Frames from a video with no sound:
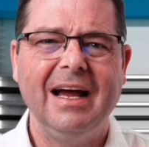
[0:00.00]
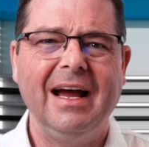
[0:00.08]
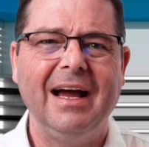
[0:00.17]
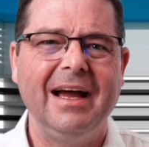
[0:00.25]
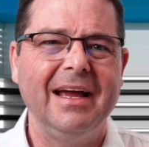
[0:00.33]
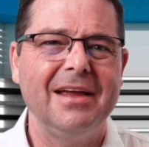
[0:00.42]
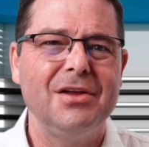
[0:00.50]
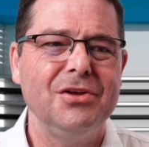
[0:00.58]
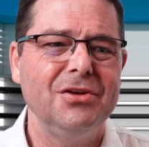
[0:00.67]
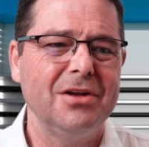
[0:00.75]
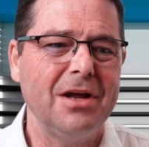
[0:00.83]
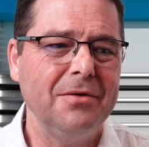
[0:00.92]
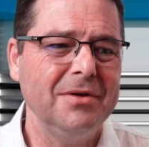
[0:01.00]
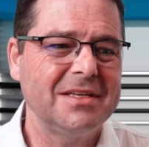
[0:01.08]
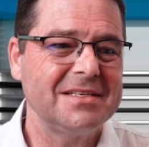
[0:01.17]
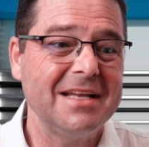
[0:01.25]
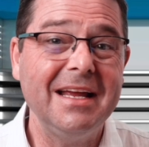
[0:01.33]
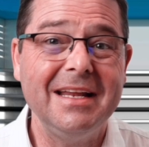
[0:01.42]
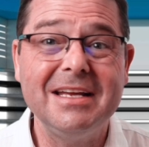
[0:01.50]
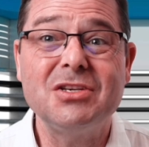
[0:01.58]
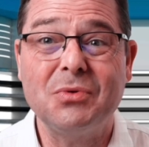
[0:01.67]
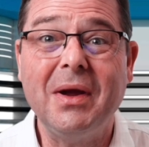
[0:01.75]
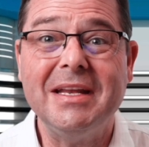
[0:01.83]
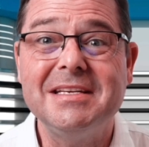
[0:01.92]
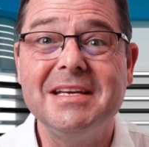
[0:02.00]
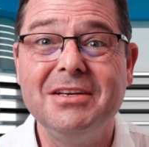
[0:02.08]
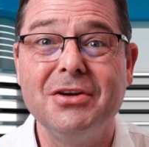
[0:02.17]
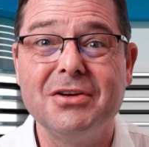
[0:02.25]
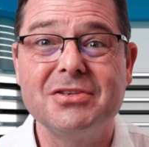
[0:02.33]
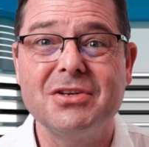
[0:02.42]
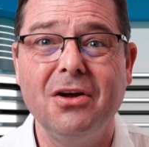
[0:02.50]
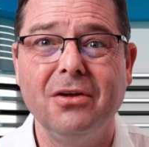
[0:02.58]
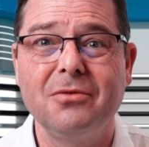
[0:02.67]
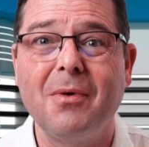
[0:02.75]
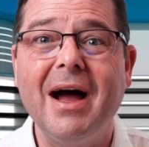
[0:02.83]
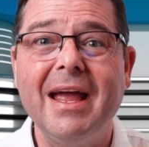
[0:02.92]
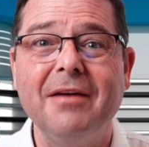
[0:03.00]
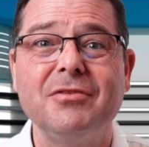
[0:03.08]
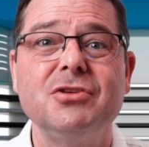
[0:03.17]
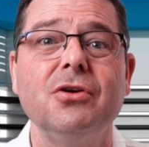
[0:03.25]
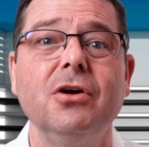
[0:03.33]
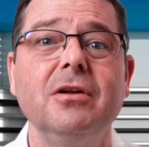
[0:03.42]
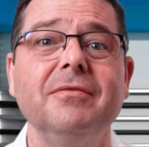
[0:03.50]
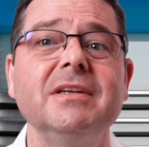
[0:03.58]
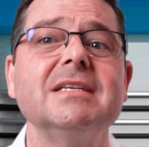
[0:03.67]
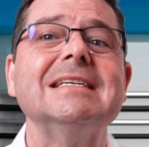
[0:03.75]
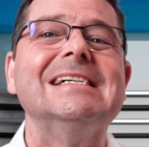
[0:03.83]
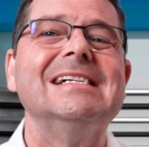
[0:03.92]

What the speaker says: It's nearly 20 years old. Why haven't you heard of it?